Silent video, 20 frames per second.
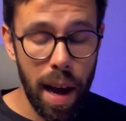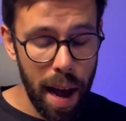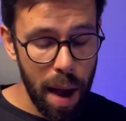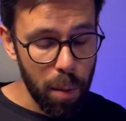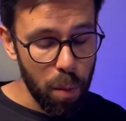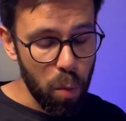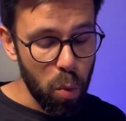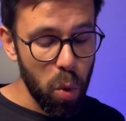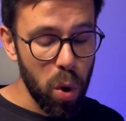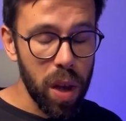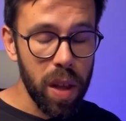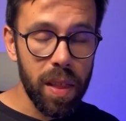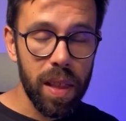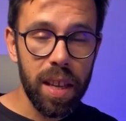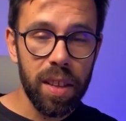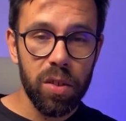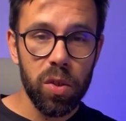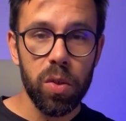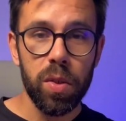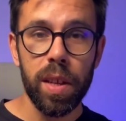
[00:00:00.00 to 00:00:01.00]
I'm
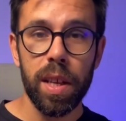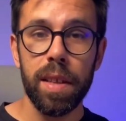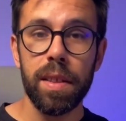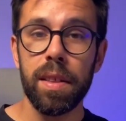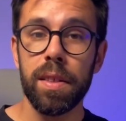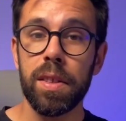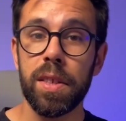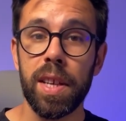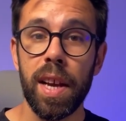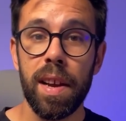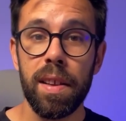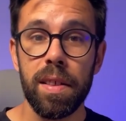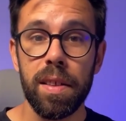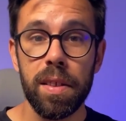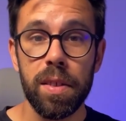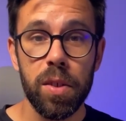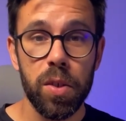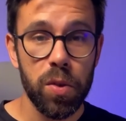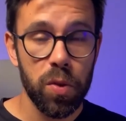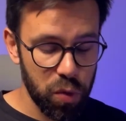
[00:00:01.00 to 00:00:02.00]
willing to take the
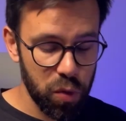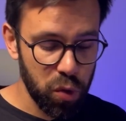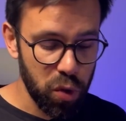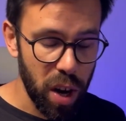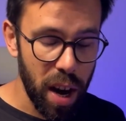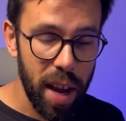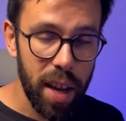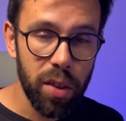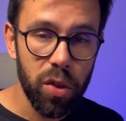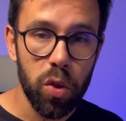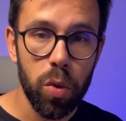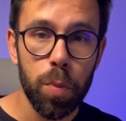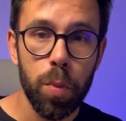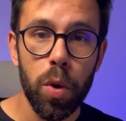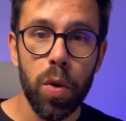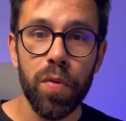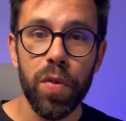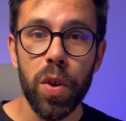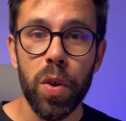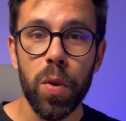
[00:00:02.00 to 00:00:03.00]
challenge trying to
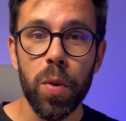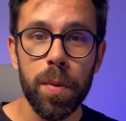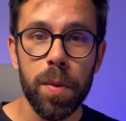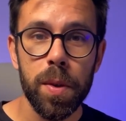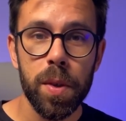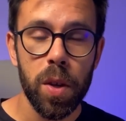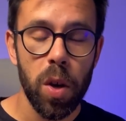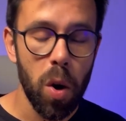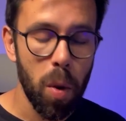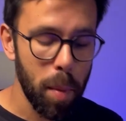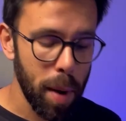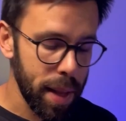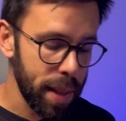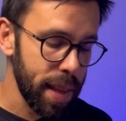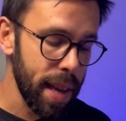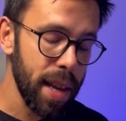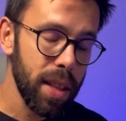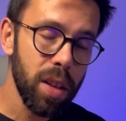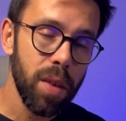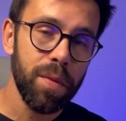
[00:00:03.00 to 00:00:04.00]
move you. So by
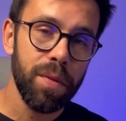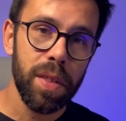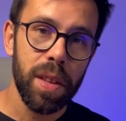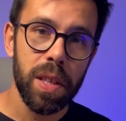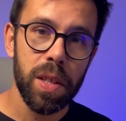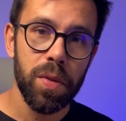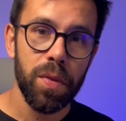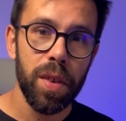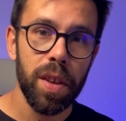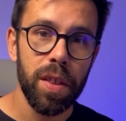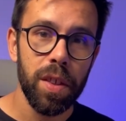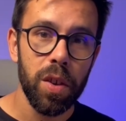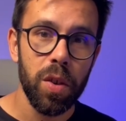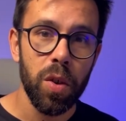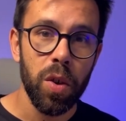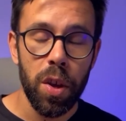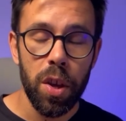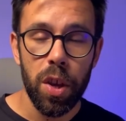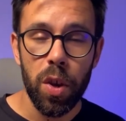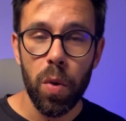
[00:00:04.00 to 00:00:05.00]
the end of this
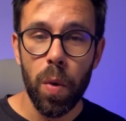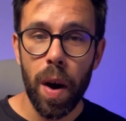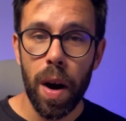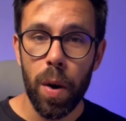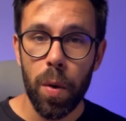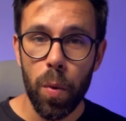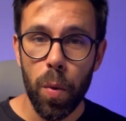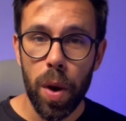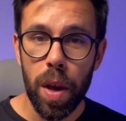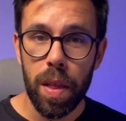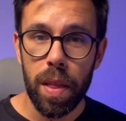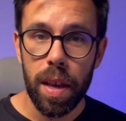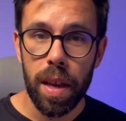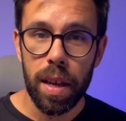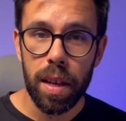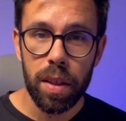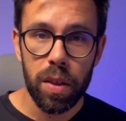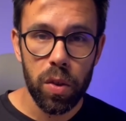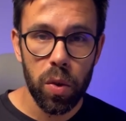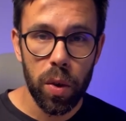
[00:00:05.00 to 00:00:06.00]
video, you are
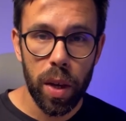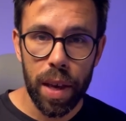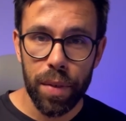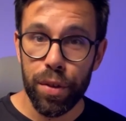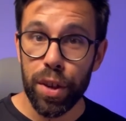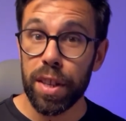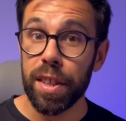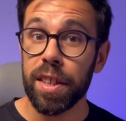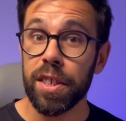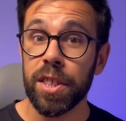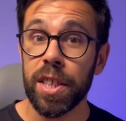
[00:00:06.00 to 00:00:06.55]
willing to give it a